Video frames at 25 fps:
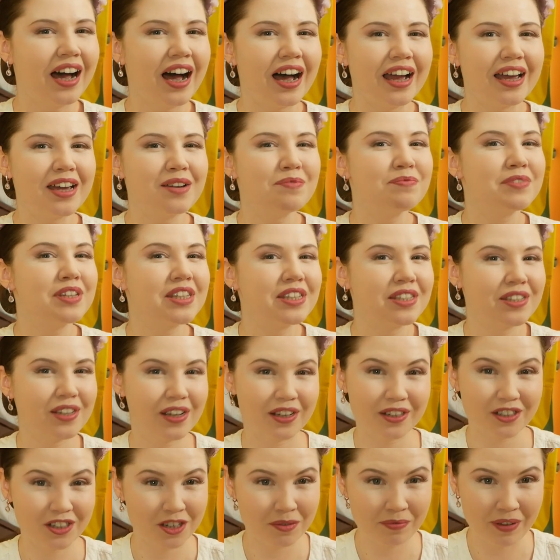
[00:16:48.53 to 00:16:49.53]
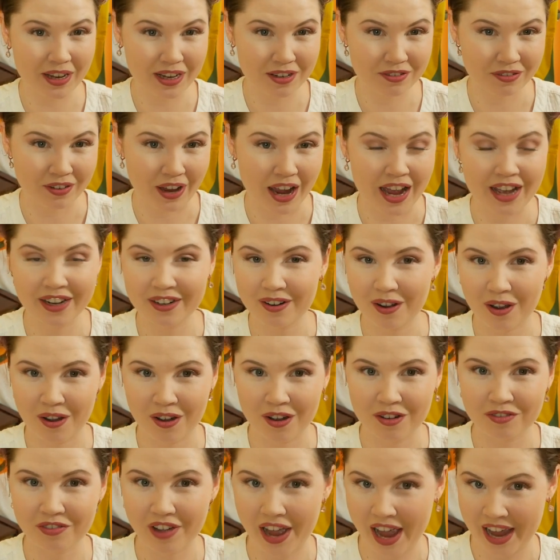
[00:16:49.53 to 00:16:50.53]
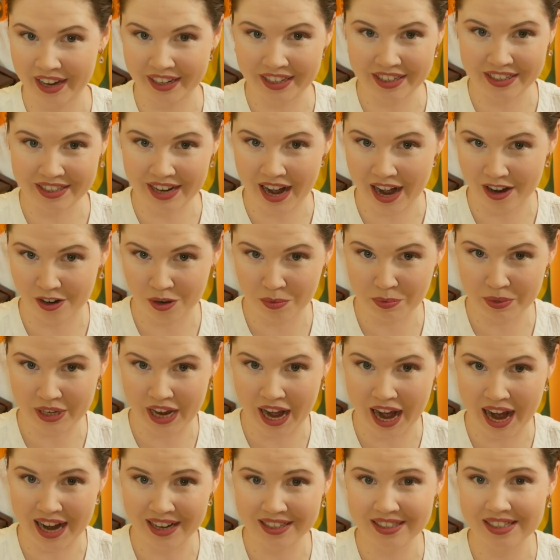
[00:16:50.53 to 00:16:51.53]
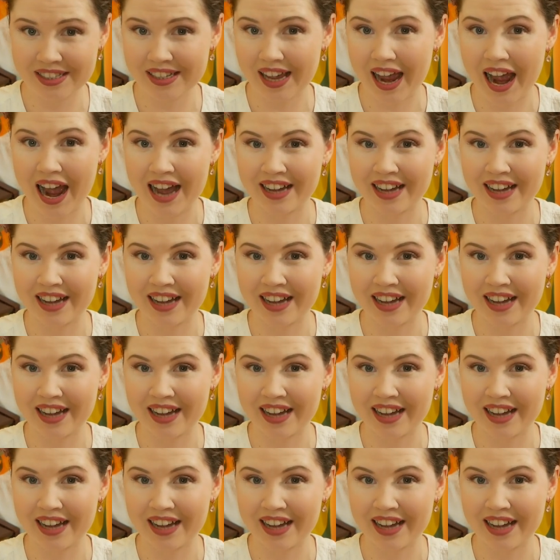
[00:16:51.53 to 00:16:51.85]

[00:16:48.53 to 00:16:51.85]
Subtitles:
I am such a big fan of Aggie Tarrup's hats,